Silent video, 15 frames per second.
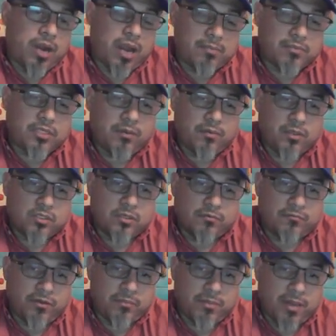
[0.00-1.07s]
and perhaps
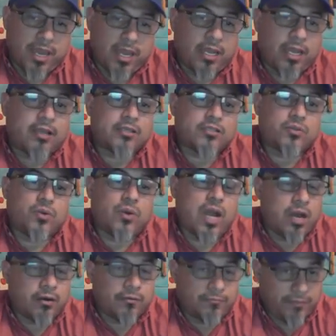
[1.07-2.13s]
give you some feedback
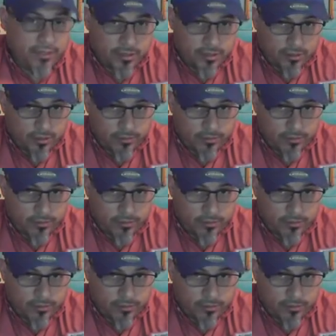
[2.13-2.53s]
as to how to